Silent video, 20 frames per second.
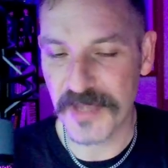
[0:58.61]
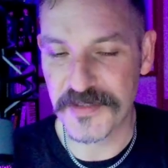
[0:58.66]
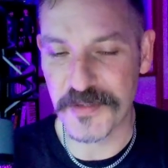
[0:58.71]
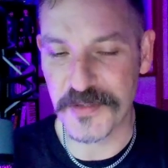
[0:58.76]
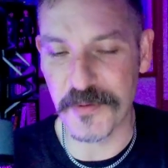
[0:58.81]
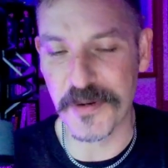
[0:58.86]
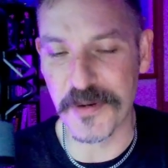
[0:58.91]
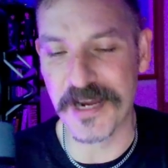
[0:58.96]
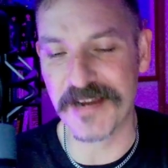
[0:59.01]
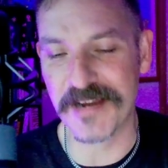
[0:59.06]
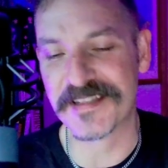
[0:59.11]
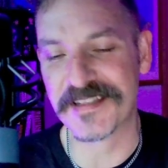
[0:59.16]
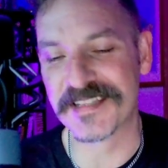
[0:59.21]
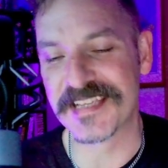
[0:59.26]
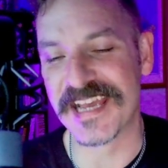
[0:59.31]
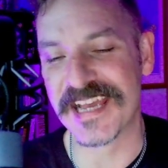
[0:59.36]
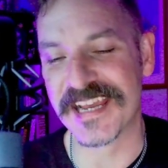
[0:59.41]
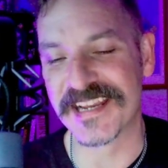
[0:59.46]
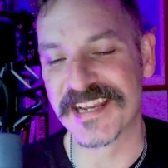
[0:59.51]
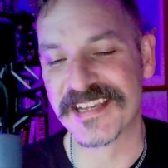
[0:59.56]
to where it's
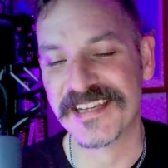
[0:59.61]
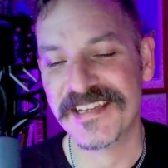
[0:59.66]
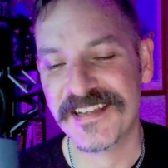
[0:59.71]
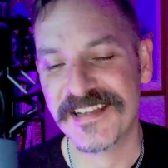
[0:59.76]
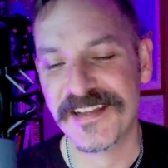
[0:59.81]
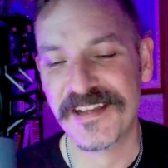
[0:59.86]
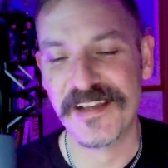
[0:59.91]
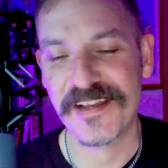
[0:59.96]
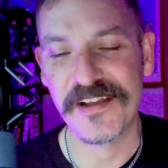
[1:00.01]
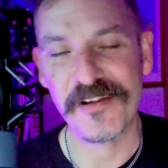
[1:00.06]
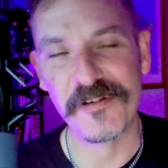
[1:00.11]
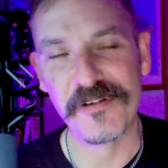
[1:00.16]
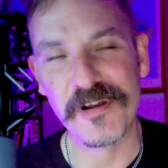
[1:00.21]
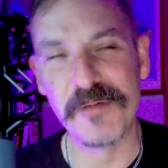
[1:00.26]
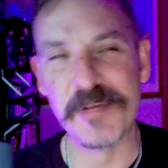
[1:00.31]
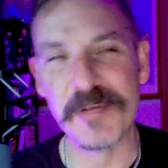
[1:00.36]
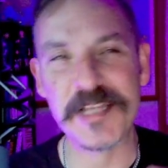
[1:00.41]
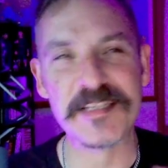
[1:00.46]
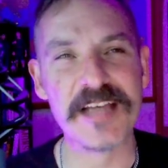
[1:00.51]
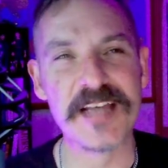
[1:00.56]
like,
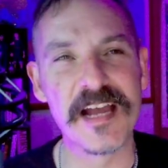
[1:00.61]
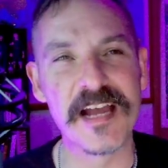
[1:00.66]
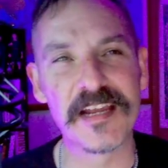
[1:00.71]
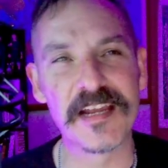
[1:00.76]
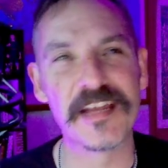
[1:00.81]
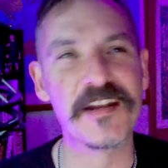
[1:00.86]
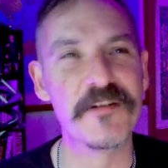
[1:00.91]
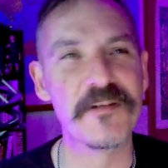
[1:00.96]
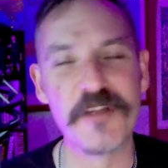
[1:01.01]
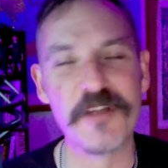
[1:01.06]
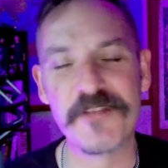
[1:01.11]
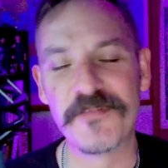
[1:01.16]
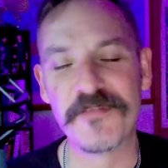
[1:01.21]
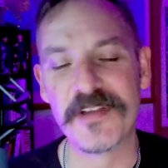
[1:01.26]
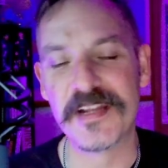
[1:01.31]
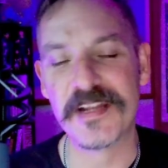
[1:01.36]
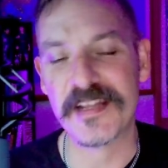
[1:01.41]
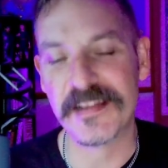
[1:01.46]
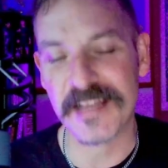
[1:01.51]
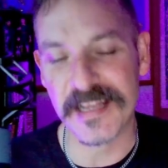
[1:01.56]
we'll be talking and
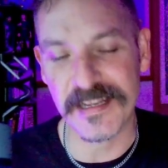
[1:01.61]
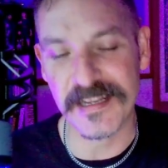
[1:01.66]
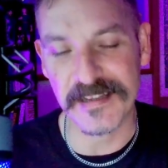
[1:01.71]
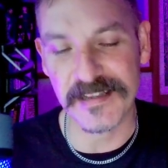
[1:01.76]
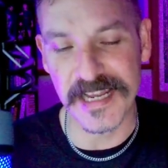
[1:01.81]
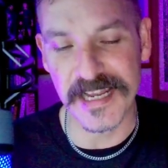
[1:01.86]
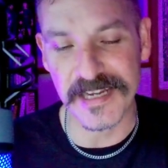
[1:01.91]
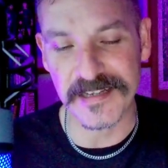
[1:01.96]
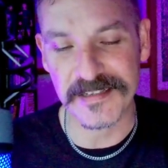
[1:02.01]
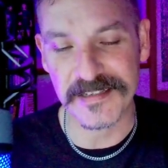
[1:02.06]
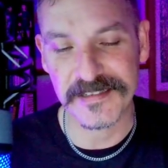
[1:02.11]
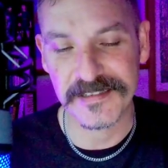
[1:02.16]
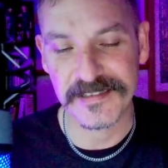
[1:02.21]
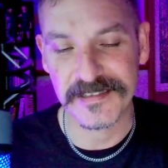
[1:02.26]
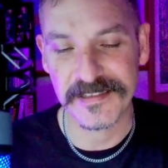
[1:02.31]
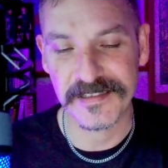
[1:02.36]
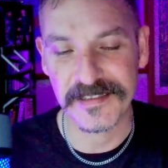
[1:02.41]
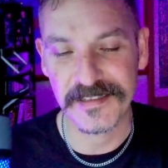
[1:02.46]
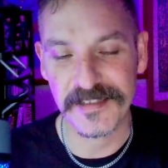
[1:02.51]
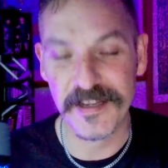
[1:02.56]
riffing, and then, like,
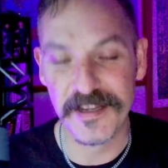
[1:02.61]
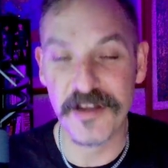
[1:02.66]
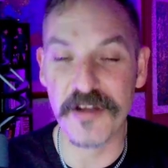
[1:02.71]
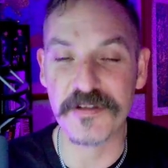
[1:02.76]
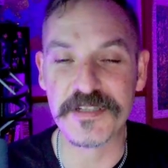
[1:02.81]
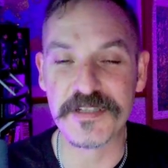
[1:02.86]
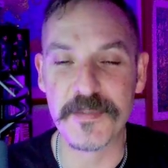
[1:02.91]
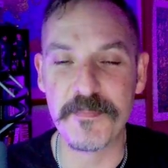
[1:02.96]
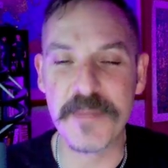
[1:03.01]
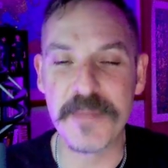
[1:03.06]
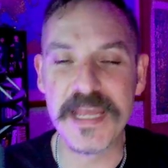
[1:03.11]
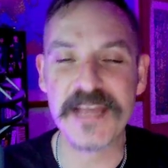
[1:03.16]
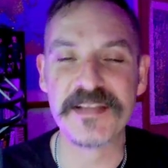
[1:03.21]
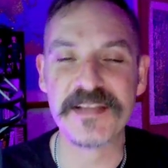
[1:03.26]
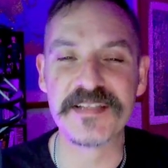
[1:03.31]
you know, to me it's